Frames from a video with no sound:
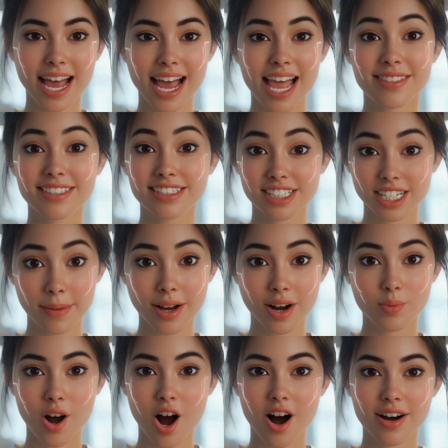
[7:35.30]
And the stomach
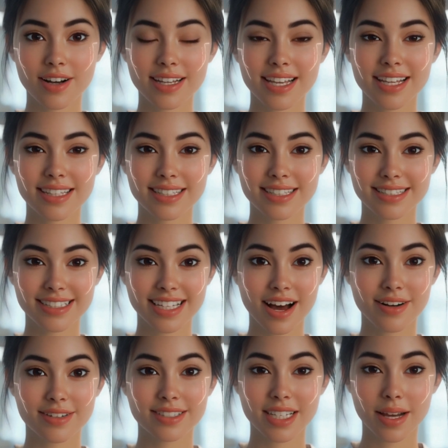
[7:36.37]
wall, the
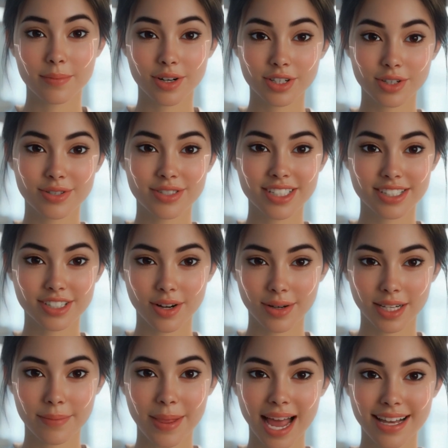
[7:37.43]
cells that produce the
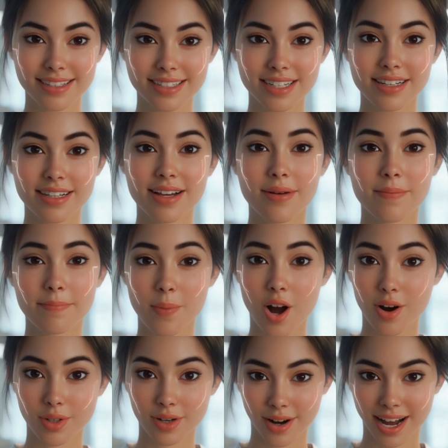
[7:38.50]
sodium acid,
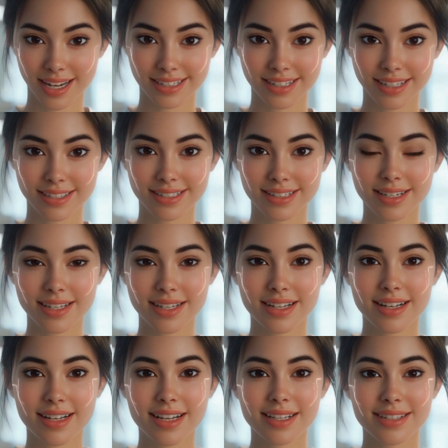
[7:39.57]
polarizes.
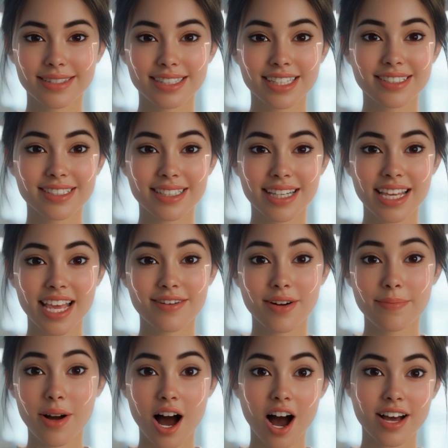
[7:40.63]
Since they gave a
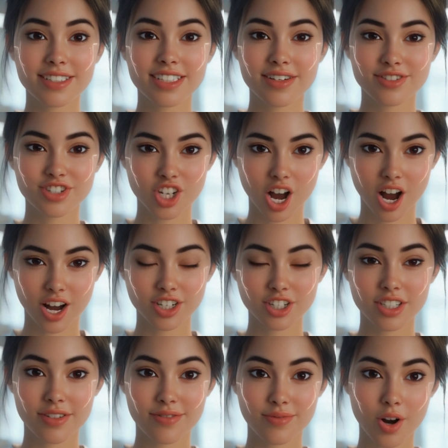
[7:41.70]
positive charge
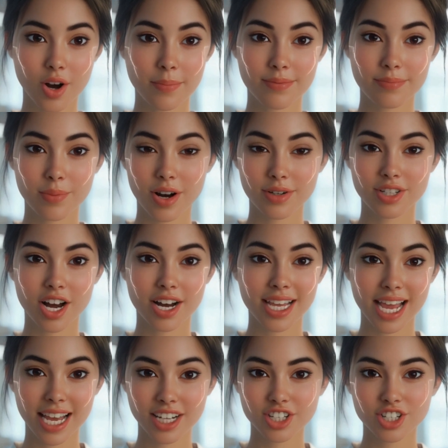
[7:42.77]
in the form of proton
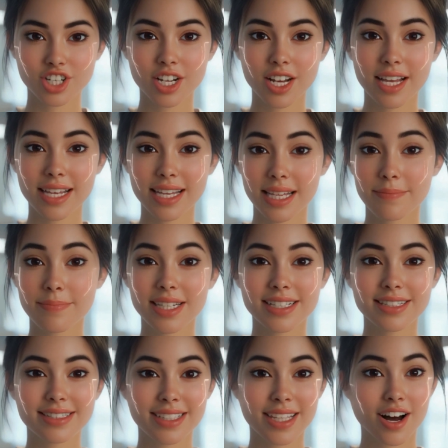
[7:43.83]
H, it
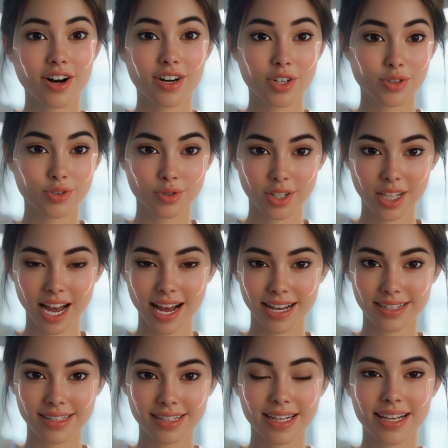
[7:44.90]
means they are
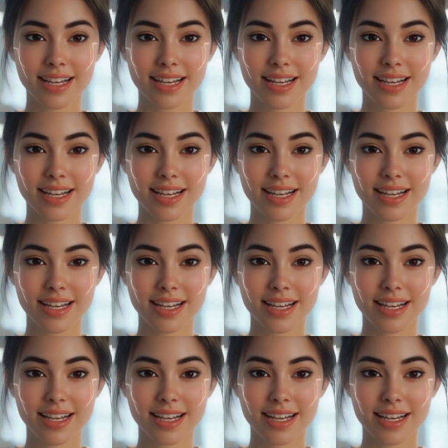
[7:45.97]
neutralized.